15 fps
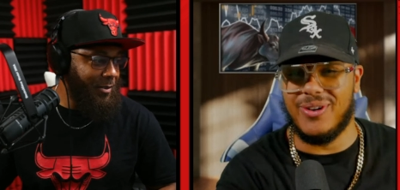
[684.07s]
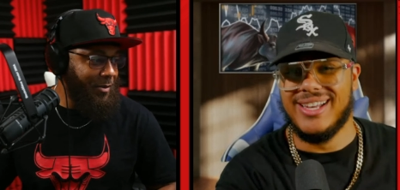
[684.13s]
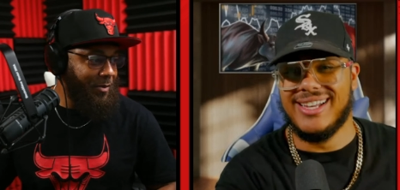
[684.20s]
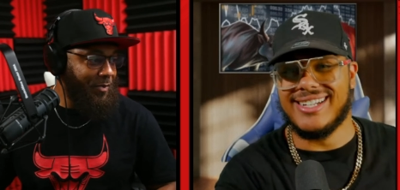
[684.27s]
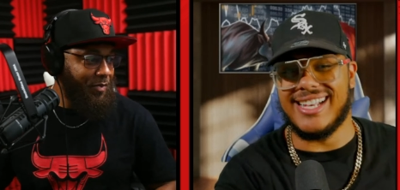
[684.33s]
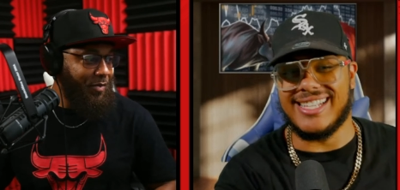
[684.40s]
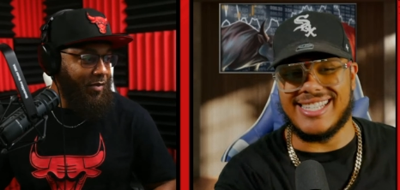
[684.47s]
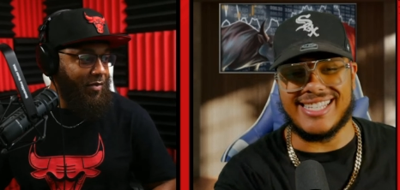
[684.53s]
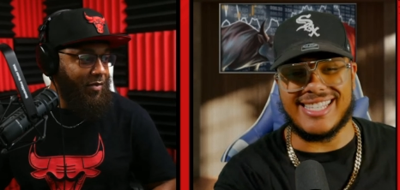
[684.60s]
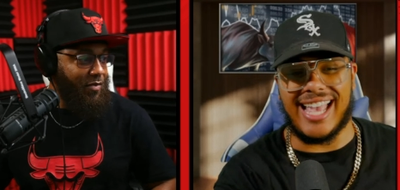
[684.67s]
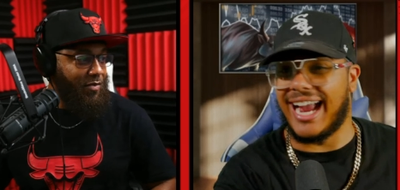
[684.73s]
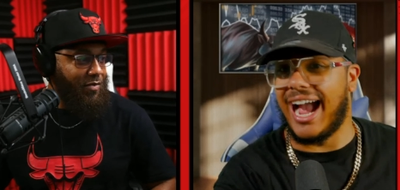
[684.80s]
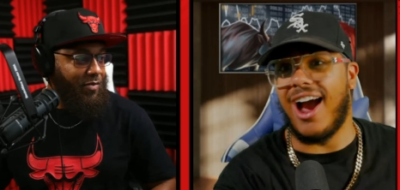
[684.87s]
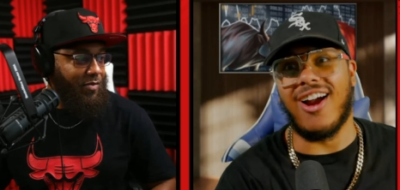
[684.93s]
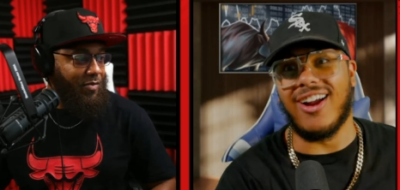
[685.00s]
Speaker 1: Because he's like, I
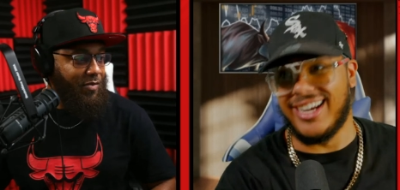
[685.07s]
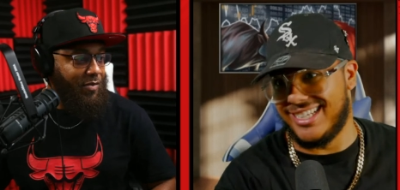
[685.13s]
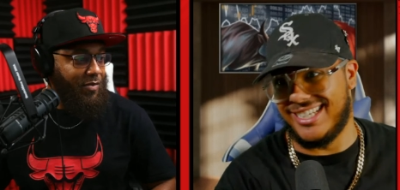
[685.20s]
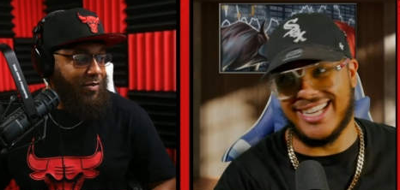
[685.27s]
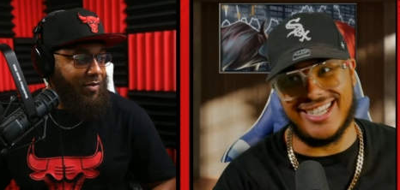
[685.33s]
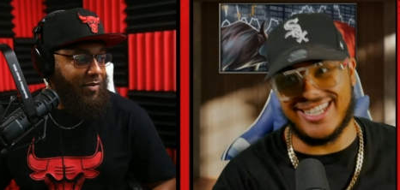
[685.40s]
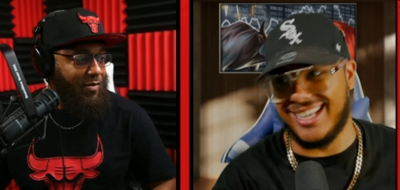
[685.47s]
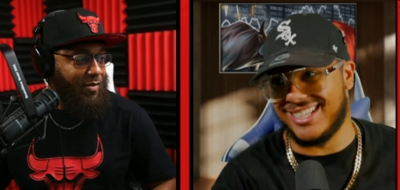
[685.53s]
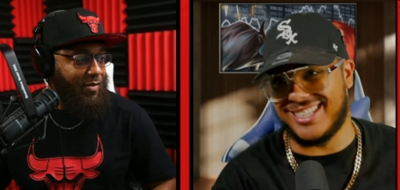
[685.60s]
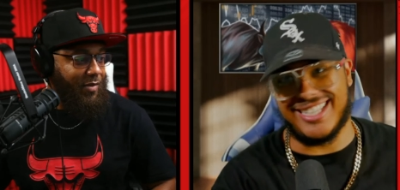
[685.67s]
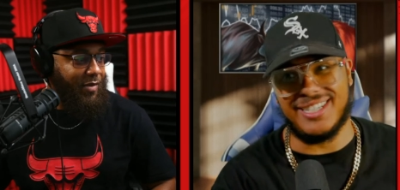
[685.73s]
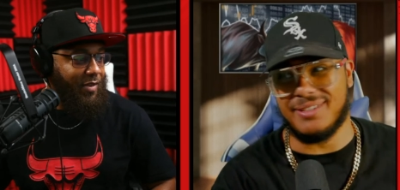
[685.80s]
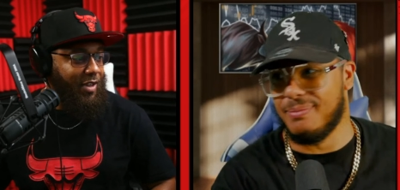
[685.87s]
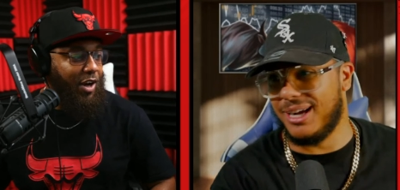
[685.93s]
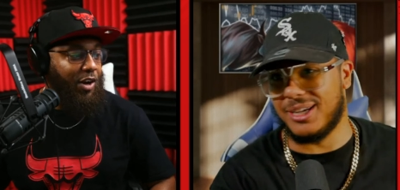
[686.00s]
already did this. These oh,
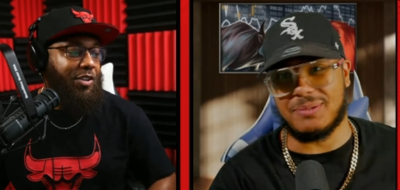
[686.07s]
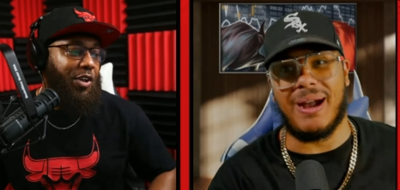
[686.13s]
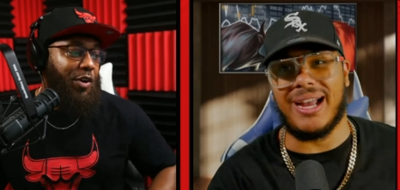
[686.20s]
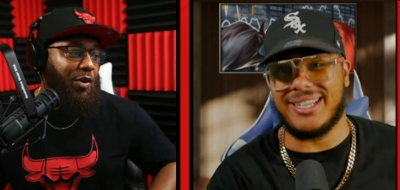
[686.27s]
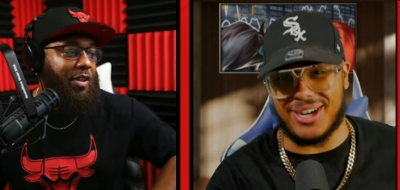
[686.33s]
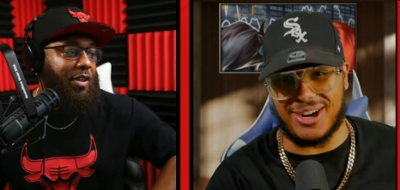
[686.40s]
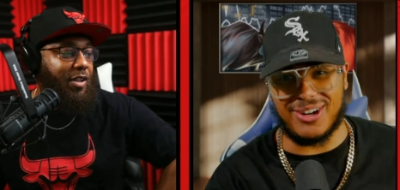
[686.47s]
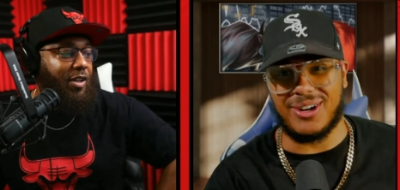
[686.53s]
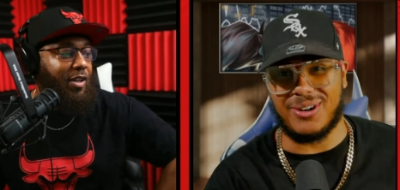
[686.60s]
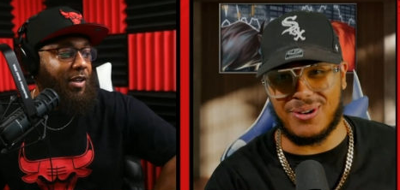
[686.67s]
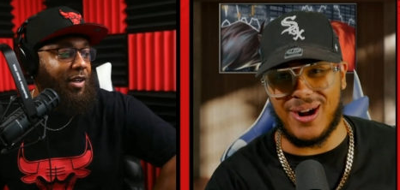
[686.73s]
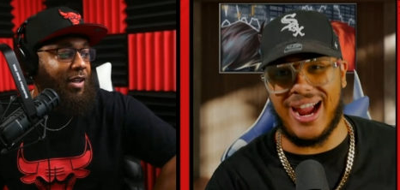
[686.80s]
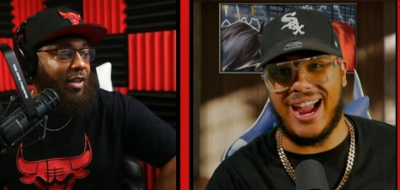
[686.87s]
mugs oh, so, might turn it around.